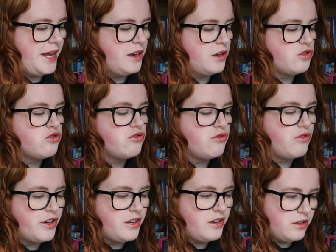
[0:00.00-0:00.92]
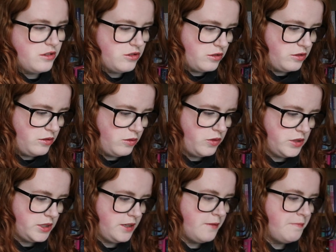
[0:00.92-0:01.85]
in a chronological
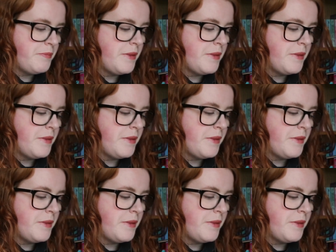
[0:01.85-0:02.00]
order.